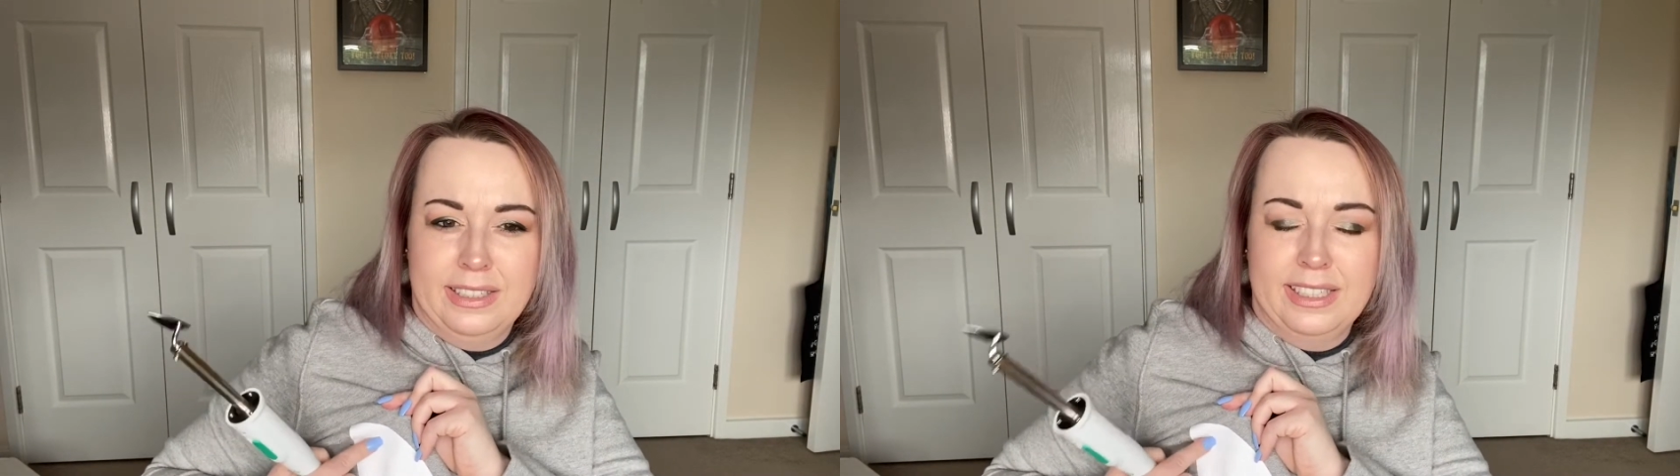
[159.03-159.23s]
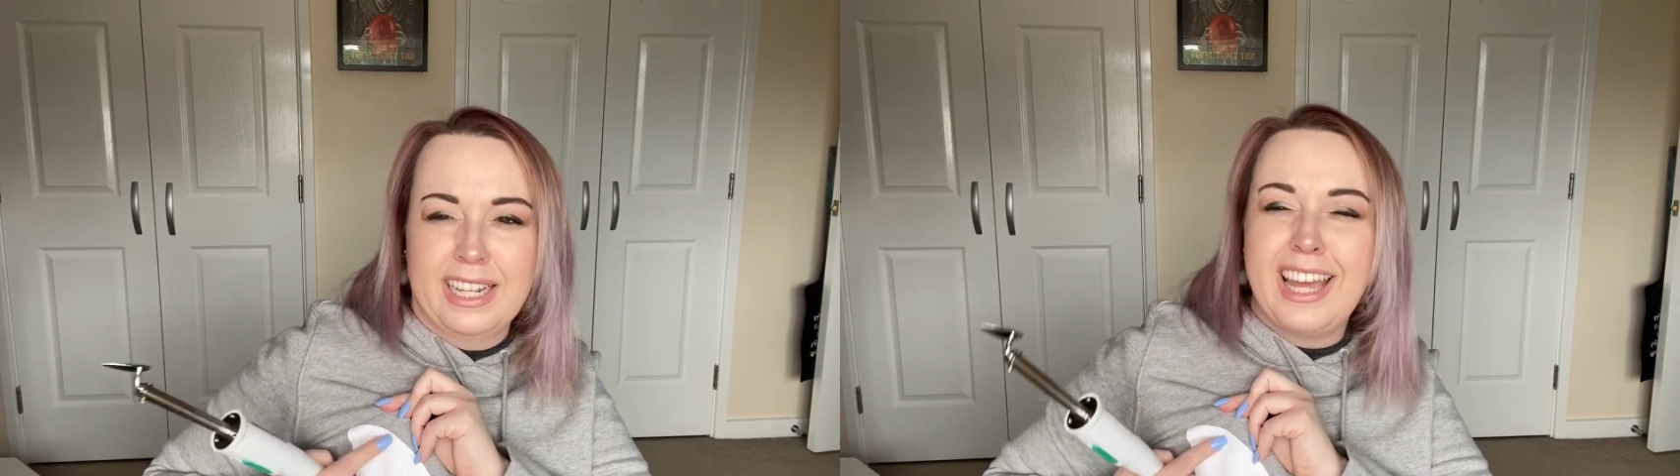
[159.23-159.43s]

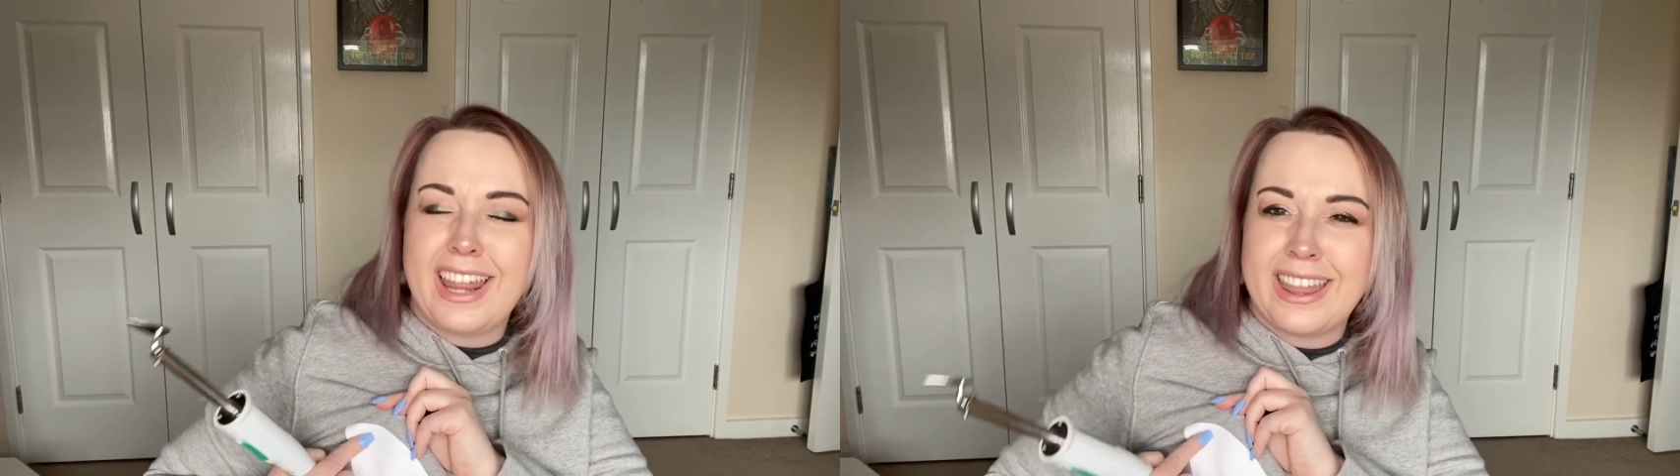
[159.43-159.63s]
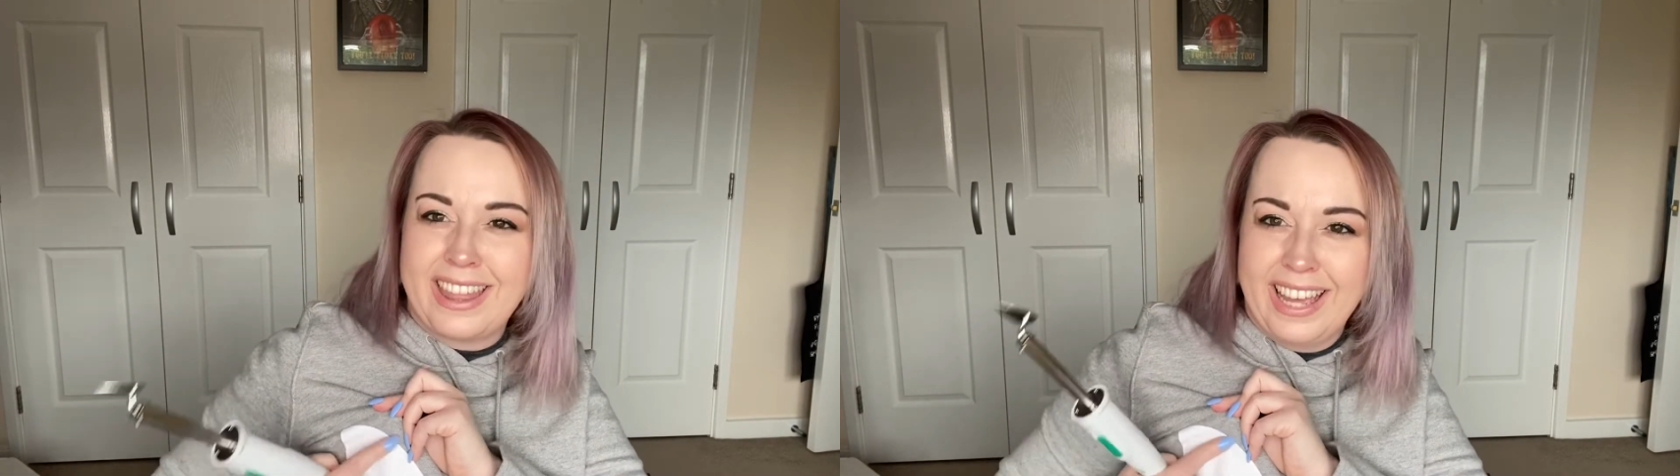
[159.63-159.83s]
It's like a
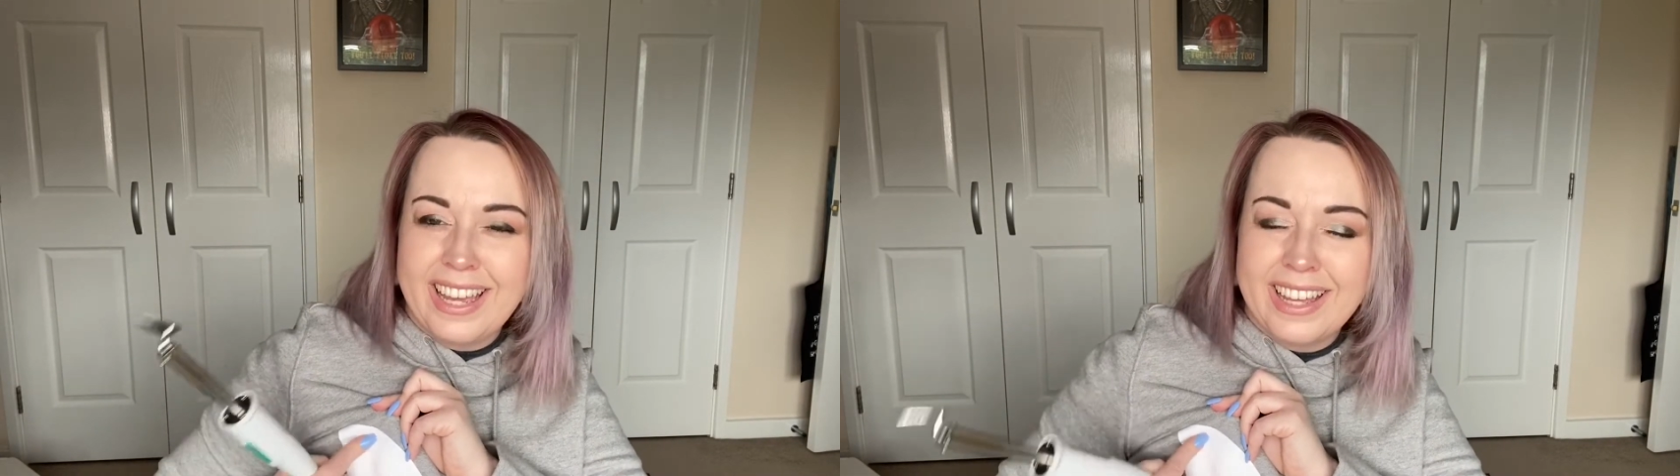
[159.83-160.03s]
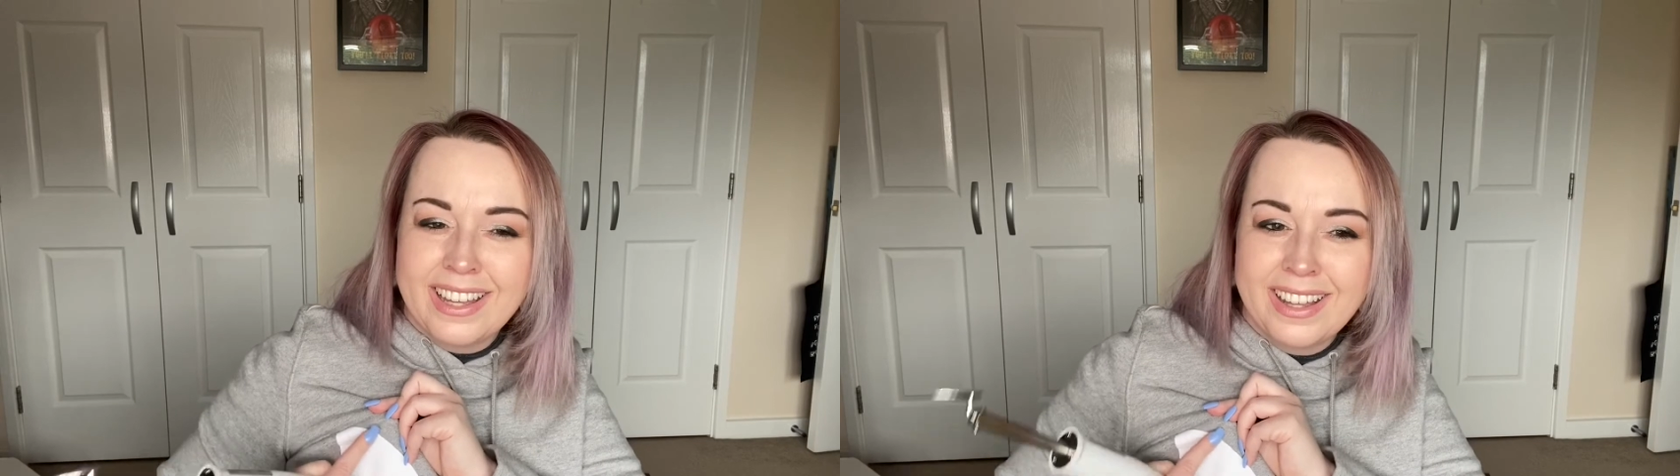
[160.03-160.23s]

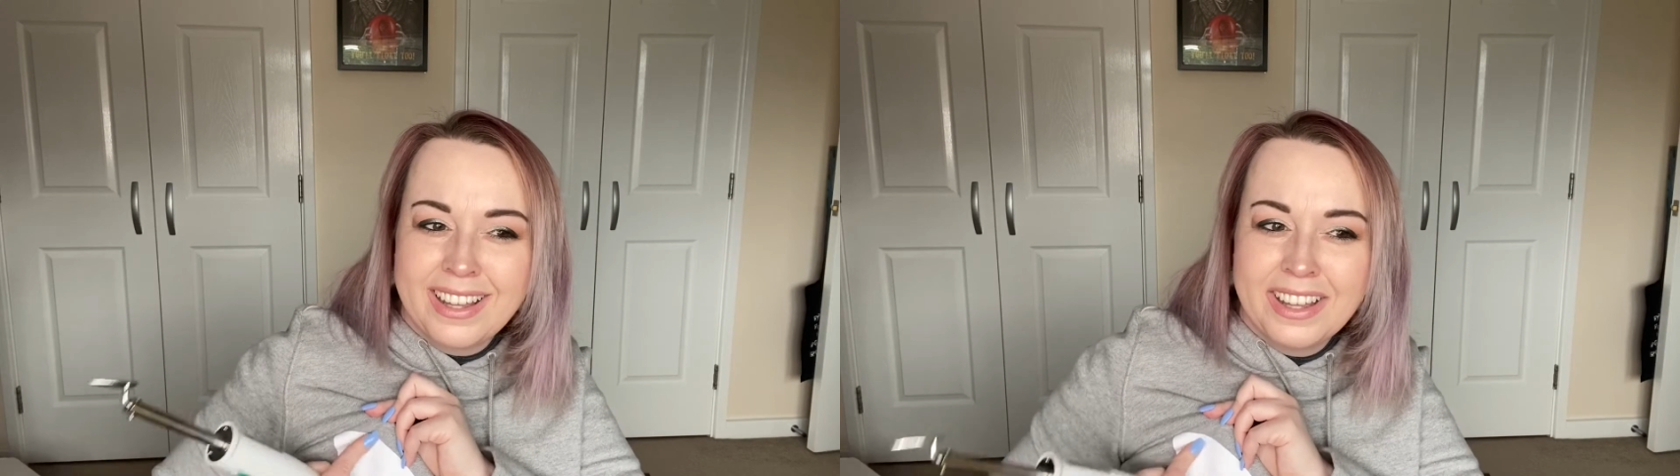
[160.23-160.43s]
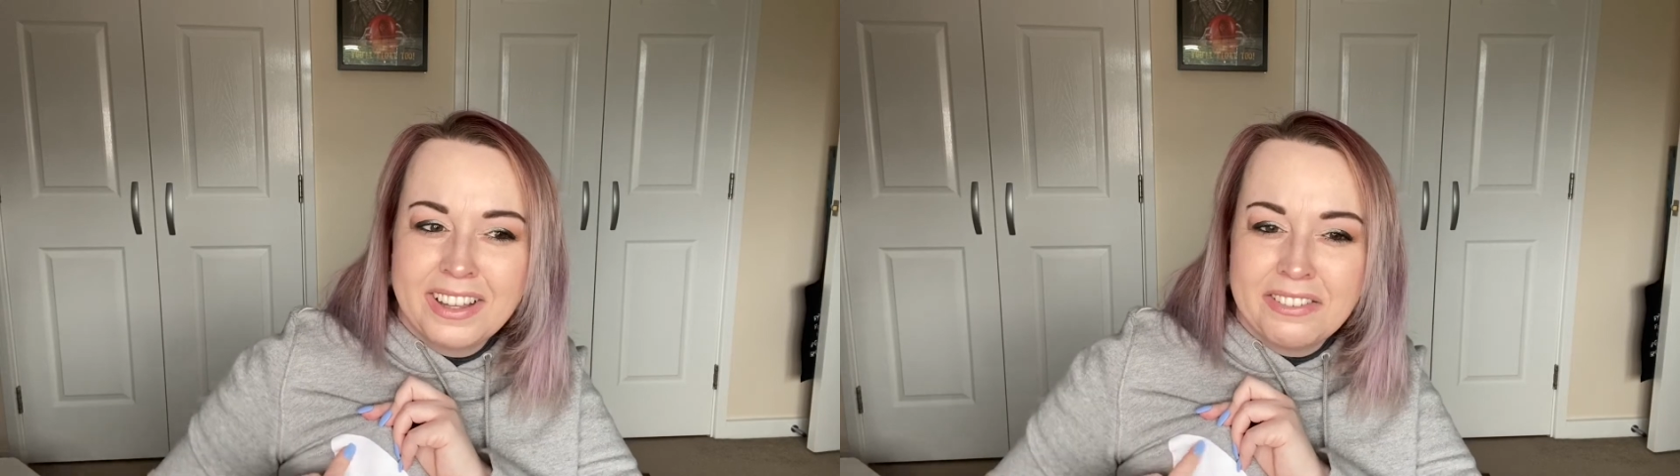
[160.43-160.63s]
thick
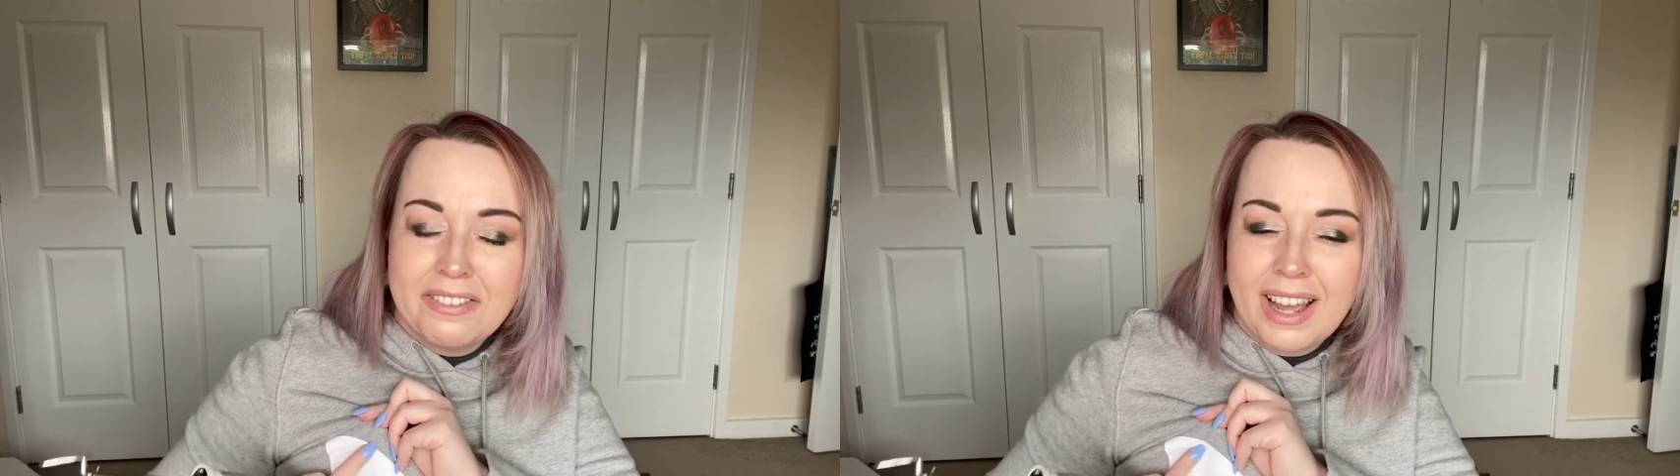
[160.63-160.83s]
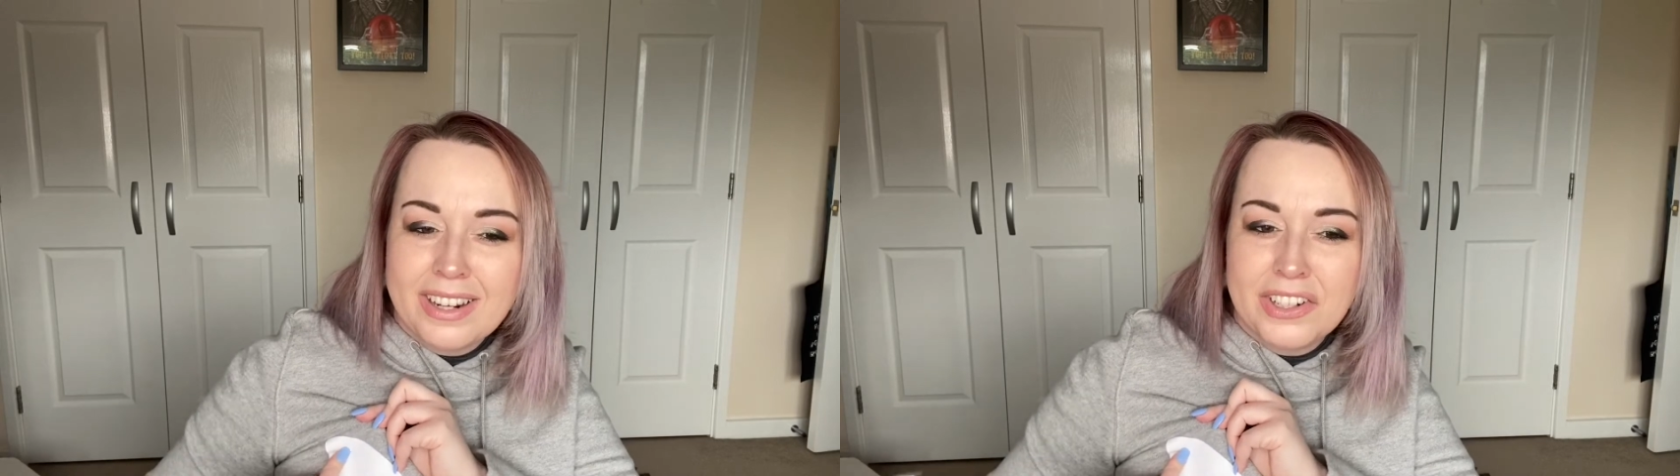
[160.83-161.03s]

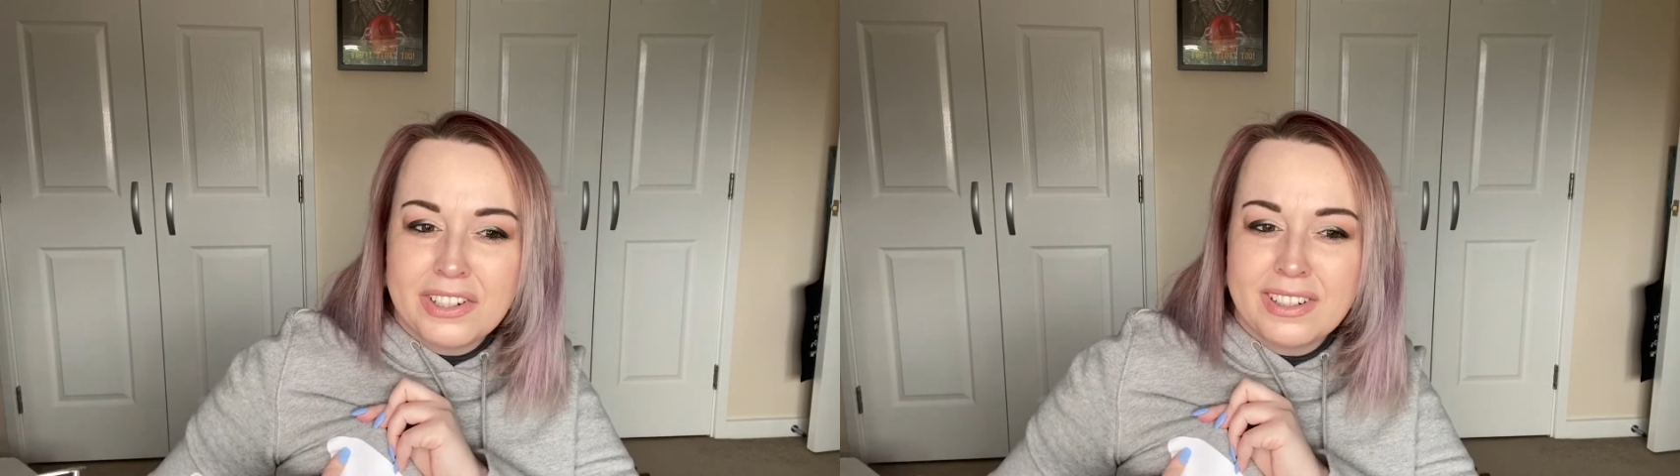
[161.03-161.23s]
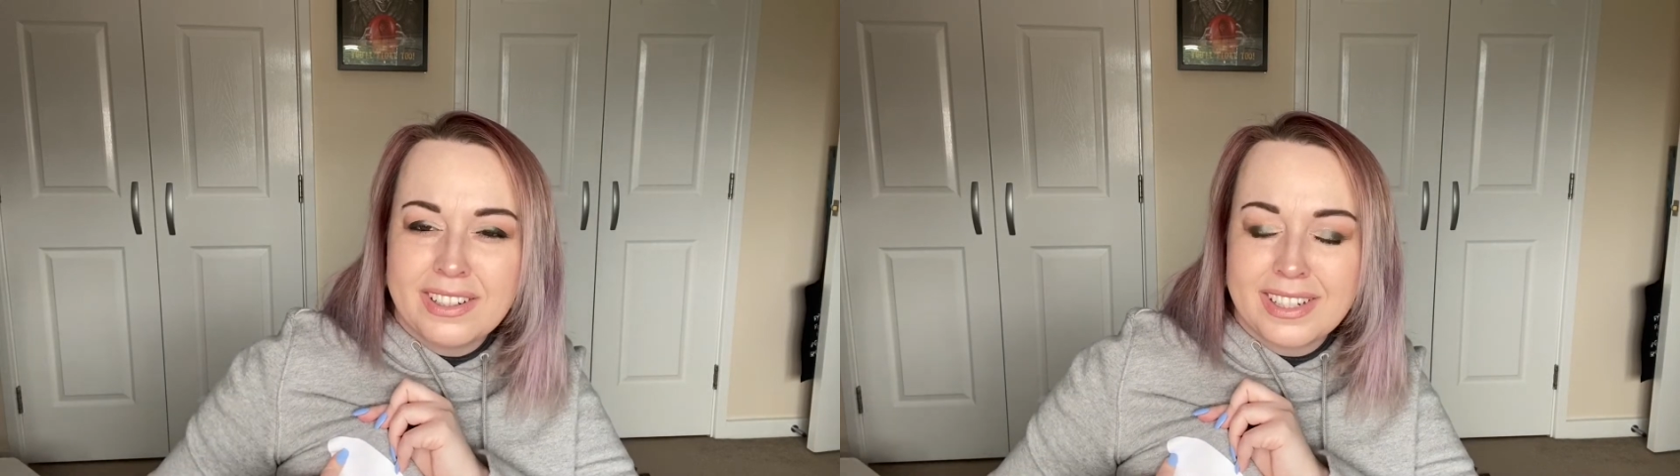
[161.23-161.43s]
vinyl,